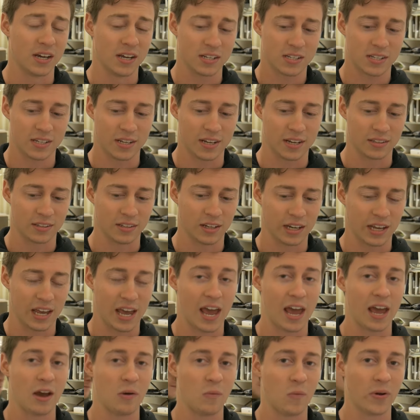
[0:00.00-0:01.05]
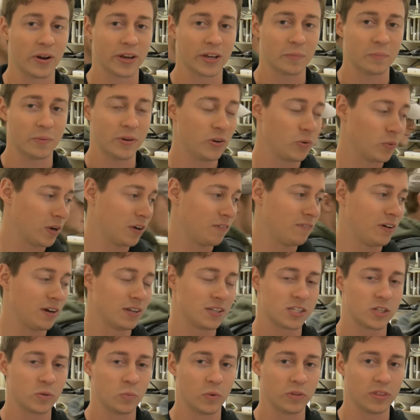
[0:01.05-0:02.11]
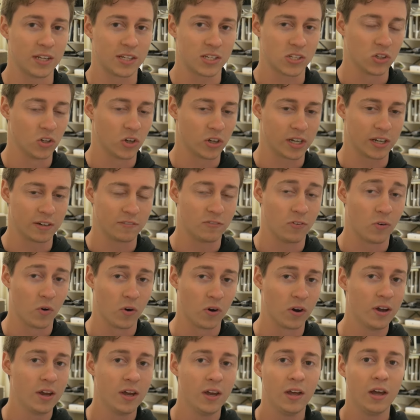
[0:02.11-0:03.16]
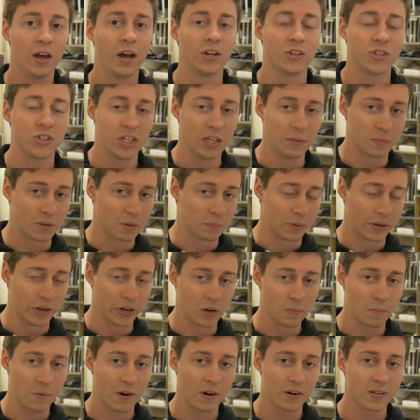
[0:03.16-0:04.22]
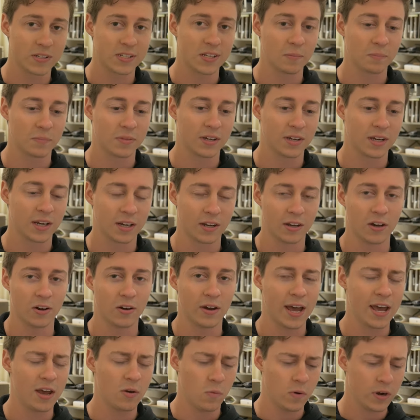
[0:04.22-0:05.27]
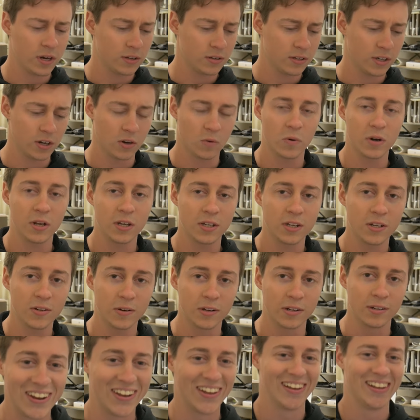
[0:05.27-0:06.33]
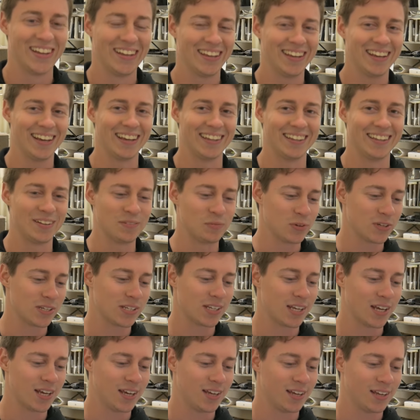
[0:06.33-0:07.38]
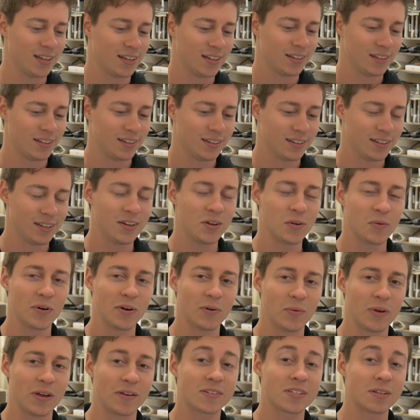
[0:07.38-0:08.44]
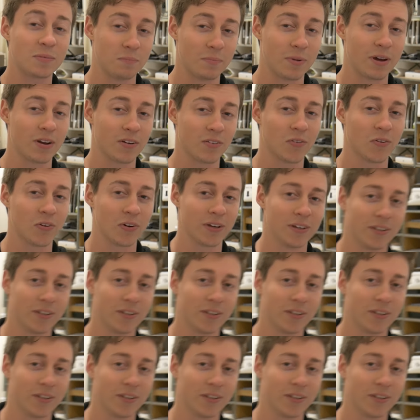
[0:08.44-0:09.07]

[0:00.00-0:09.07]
us saying, like, hey, I want a computer, we're going to find someone that's looking for a cheap computer part or something and go, hey, what are you doing? And then we'll say, you know what, we have something better for